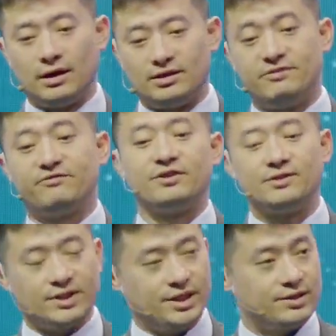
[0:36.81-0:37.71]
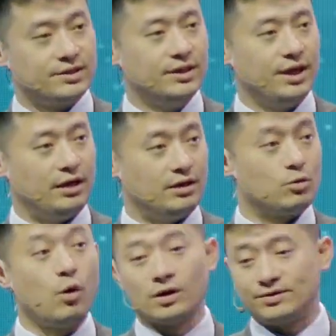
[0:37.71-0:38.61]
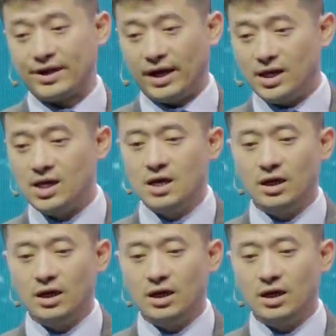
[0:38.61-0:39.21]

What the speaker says: differences in the quality,